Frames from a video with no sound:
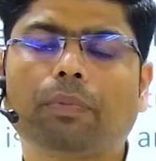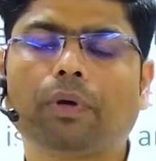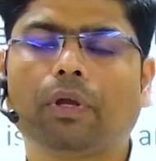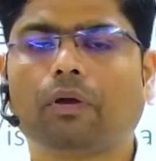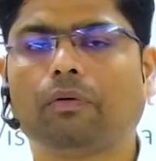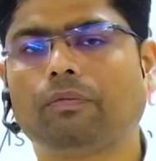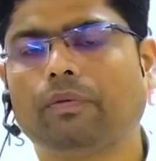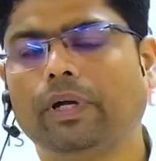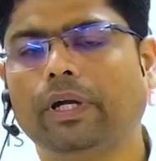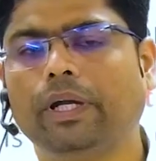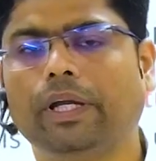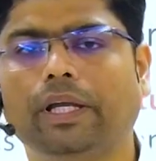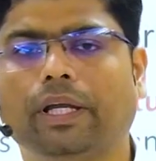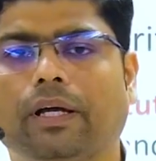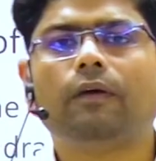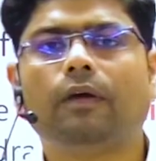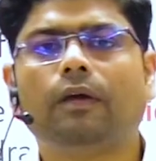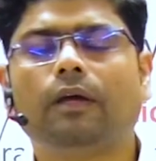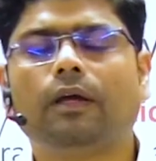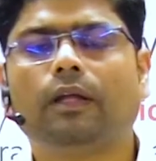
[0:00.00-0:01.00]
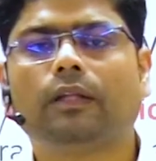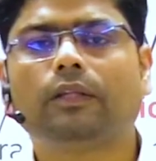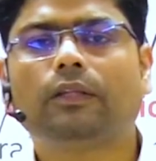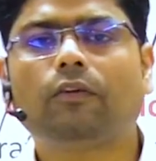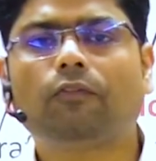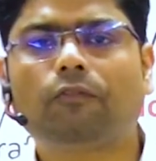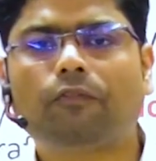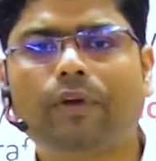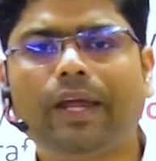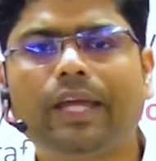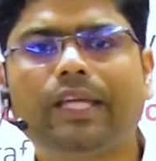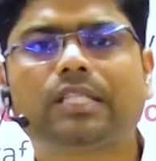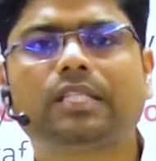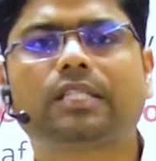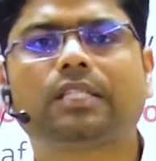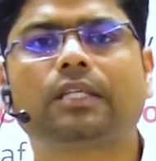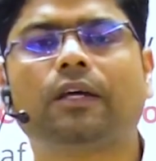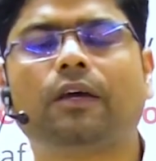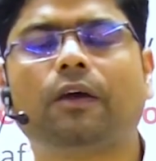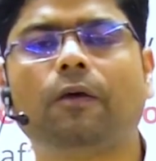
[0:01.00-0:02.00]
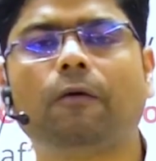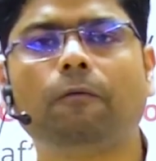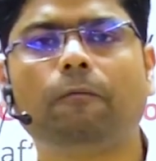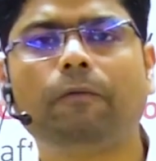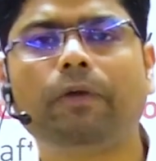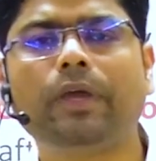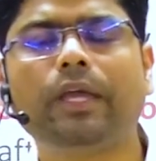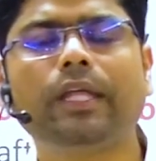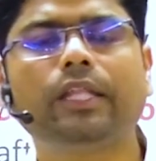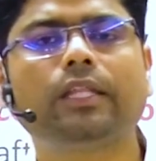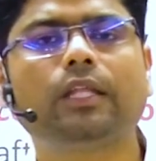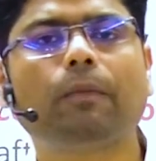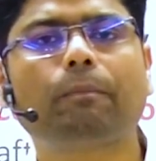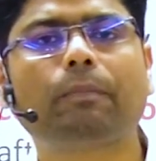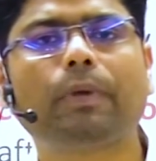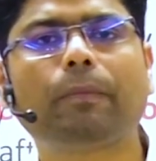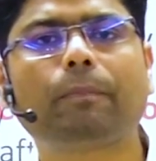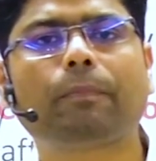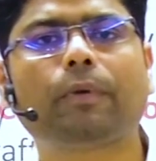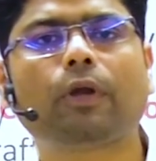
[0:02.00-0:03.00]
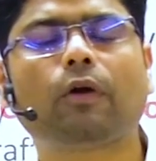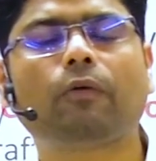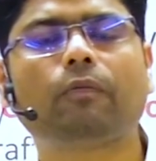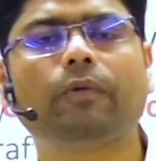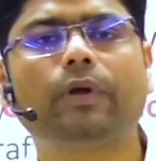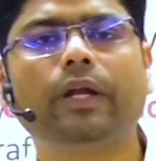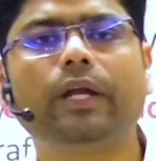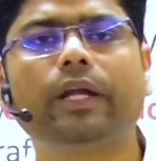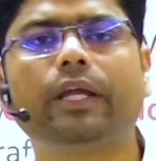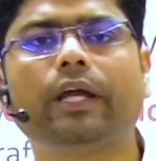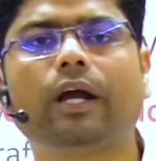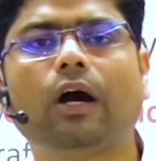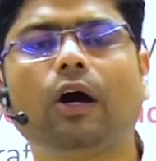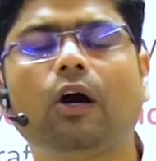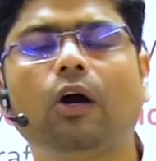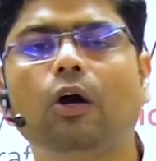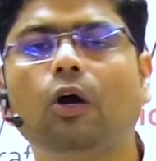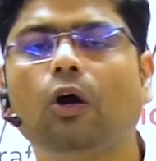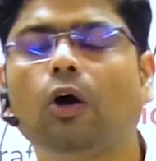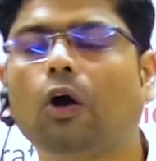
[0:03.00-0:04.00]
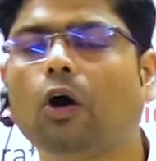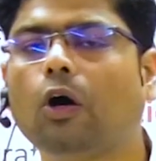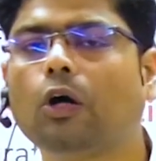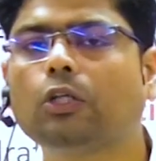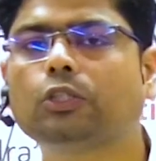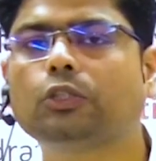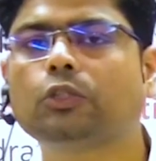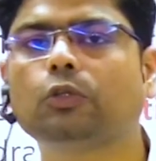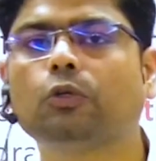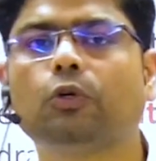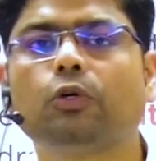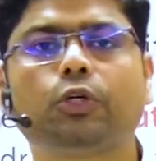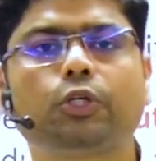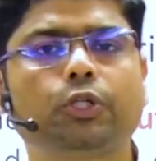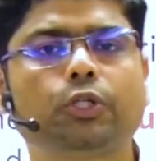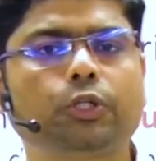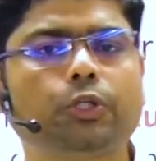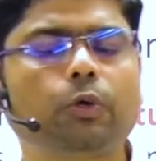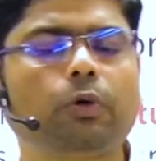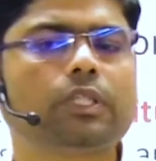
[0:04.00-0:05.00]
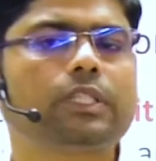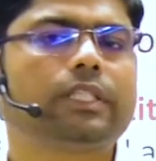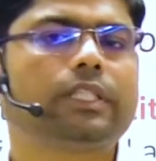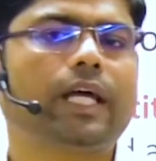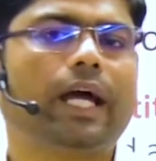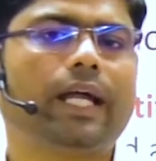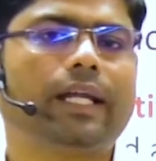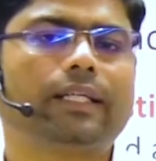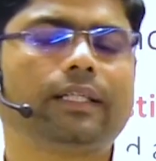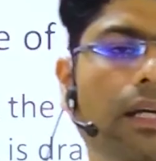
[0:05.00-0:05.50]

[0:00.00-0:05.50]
of India. The phrase "we the people of India" also shows that